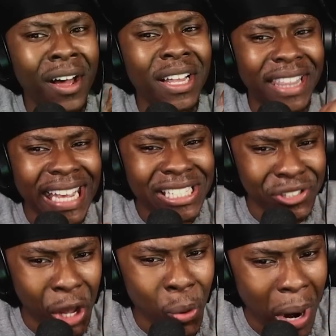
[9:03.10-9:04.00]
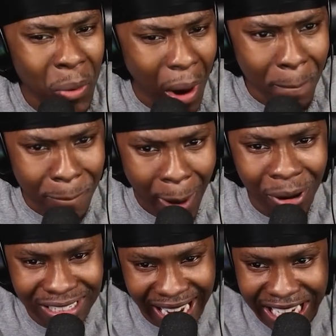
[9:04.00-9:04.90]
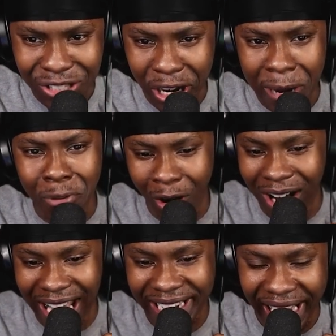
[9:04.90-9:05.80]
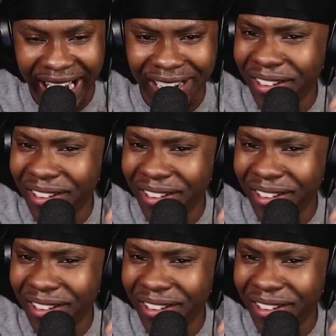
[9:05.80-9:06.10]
There's no way one bubble attack is knocking bro out like that.